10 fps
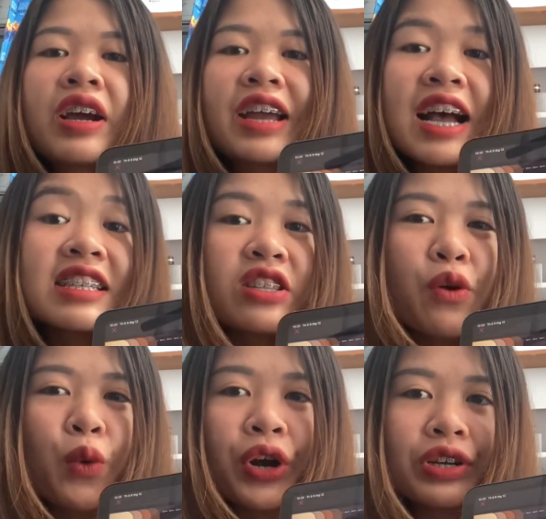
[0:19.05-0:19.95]
Guess
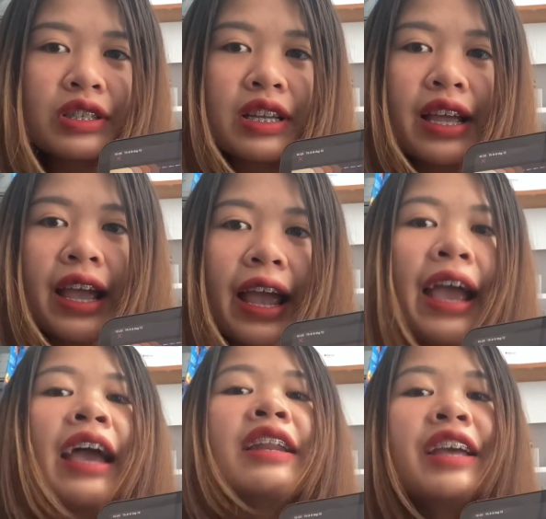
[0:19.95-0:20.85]
the Word.
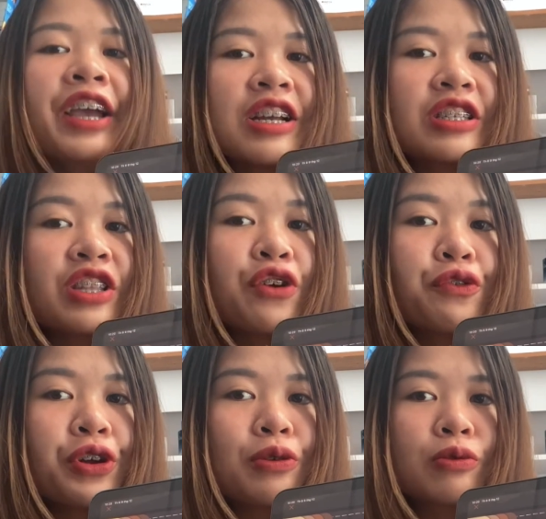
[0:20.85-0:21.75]
And here's the
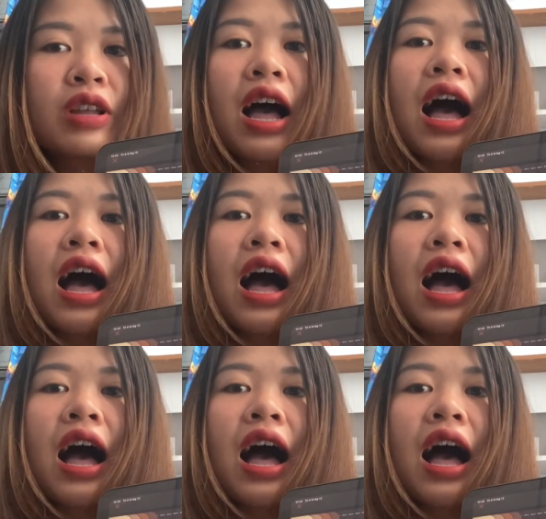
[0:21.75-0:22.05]
rules.